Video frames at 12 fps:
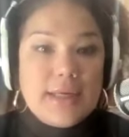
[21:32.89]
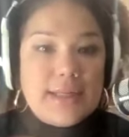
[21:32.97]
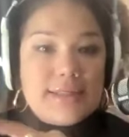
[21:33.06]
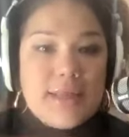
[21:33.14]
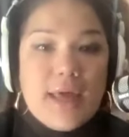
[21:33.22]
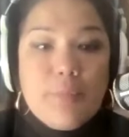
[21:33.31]

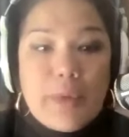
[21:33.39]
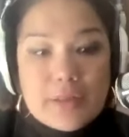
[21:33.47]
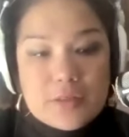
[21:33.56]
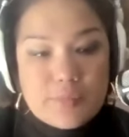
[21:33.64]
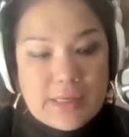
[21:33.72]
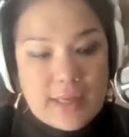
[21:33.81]
It's not a
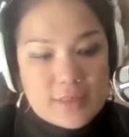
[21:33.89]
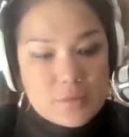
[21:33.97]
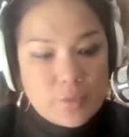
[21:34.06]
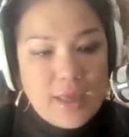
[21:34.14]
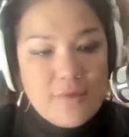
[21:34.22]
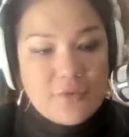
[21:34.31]
balance because
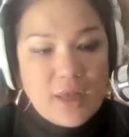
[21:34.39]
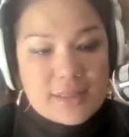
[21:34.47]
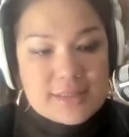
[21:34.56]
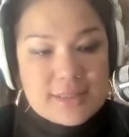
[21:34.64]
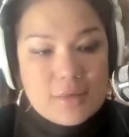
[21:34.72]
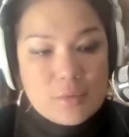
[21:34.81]
we have
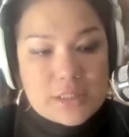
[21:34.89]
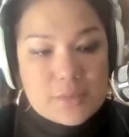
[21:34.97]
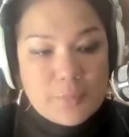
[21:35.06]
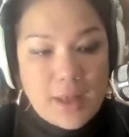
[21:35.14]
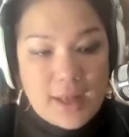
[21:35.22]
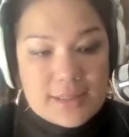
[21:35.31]
not seen what's
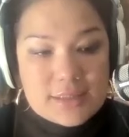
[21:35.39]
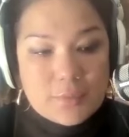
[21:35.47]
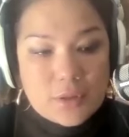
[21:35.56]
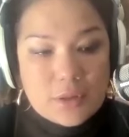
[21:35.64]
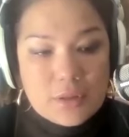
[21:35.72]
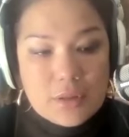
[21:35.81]

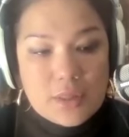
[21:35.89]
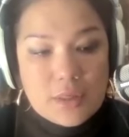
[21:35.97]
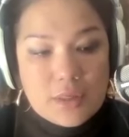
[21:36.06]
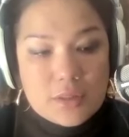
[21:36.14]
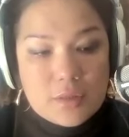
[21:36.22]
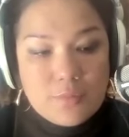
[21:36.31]
possible
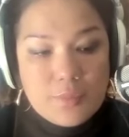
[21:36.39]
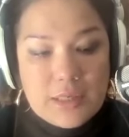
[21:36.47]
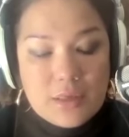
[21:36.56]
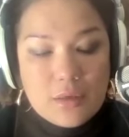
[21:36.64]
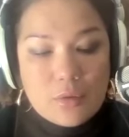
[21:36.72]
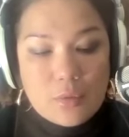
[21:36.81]
to
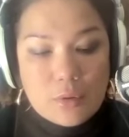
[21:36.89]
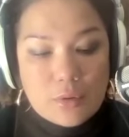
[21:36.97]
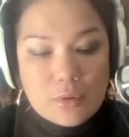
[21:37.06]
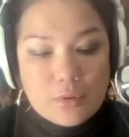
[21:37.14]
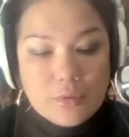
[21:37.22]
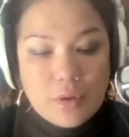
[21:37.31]
be in a
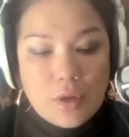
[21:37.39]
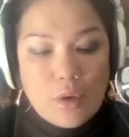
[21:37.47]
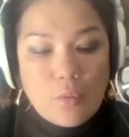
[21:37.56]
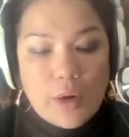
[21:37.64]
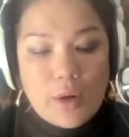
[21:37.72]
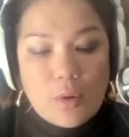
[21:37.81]
world
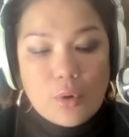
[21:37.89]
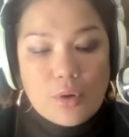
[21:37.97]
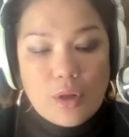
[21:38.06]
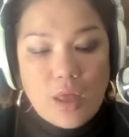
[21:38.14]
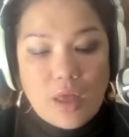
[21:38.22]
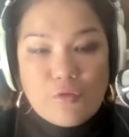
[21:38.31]
where we're
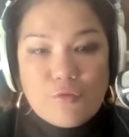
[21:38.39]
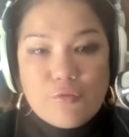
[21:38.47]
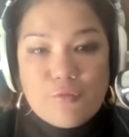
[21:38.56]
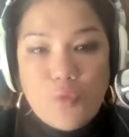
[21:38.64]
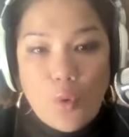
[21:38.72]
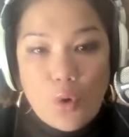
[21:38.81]
not
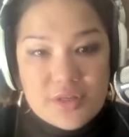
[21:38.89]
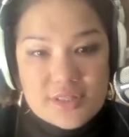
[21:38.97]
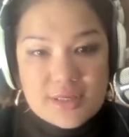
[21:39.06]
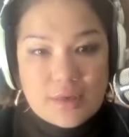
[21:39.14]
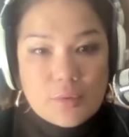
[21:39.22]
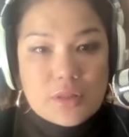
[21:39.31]

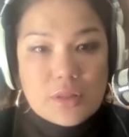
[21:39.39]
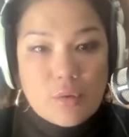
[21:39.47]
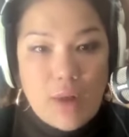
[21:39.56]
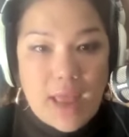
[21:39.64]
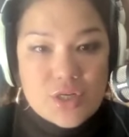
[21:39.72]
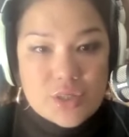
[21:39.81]
forcing with
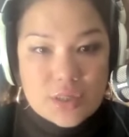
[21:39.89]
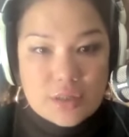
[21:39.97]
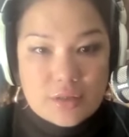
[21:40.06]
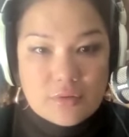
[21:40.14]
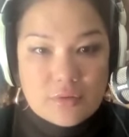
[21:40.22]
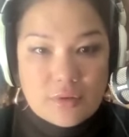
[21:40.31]

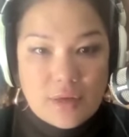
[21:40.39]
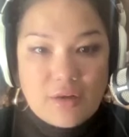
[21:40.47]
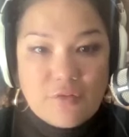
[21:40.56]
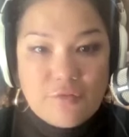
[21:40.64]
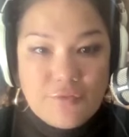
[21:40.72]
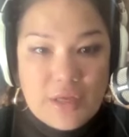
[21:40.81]
aggression
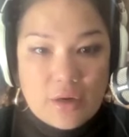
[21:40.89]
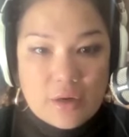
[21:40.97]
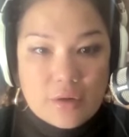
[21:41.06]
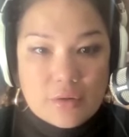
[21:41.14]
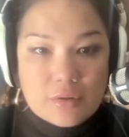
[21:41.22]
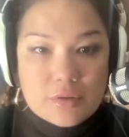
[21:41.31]
and
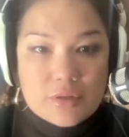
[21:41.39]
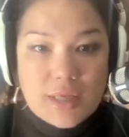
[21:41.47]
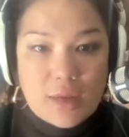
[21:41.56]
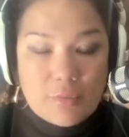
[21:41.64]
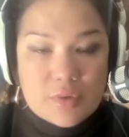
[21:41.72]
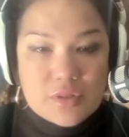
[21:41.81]
fear to
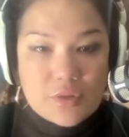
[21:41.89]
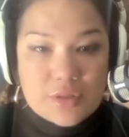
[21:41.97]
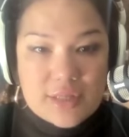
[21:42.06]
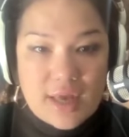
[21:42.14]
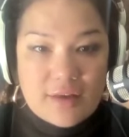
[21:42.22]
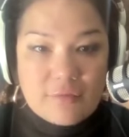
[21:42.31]
get
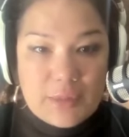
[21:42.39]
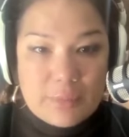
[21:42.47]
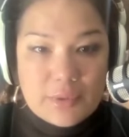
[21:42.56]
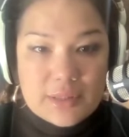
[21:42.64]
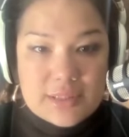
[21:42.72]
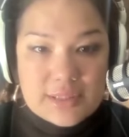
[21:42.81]
results out of
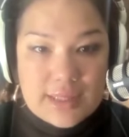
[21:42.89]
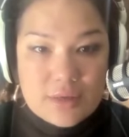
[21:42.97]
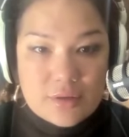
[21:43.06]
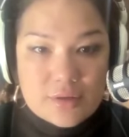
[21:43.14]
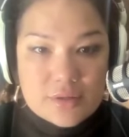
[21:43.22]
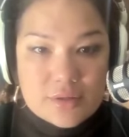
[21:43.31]
people as
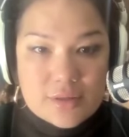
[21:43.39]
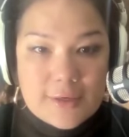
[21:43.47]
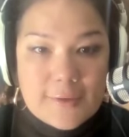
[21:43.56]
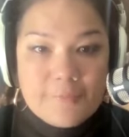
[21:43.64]
leaders.